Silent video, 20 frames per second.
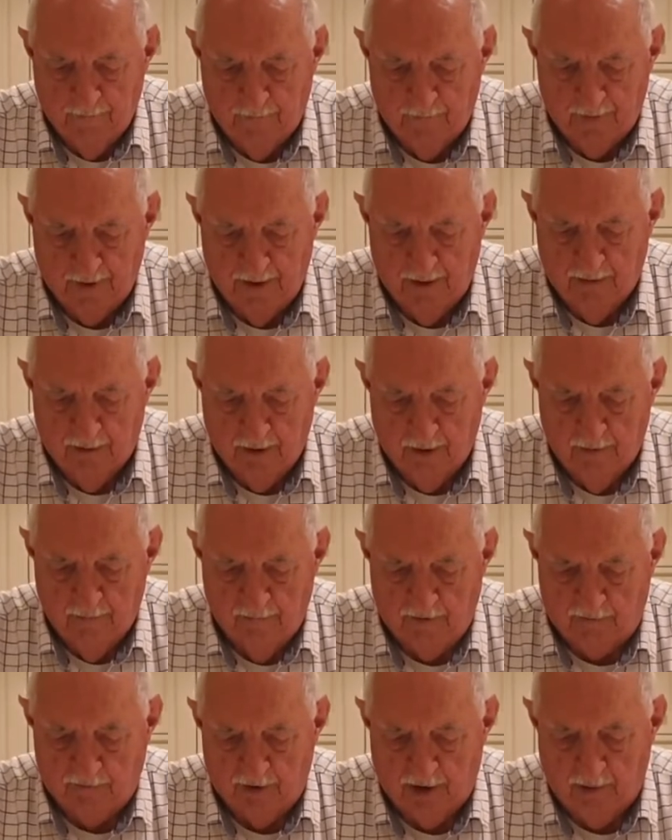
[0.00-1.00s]
There you go.
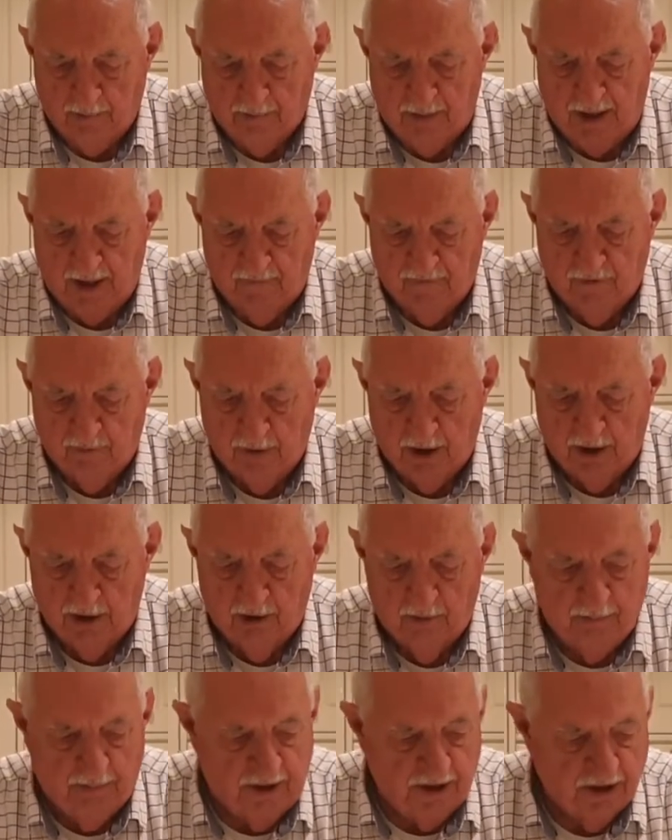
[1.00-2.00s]
I've got a bed for my little
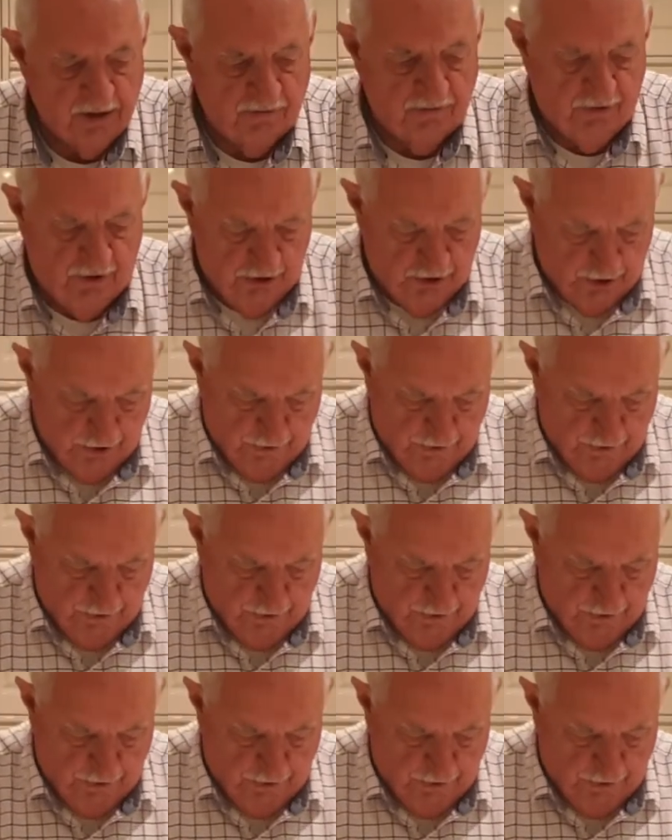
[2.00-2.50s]
piece of fish.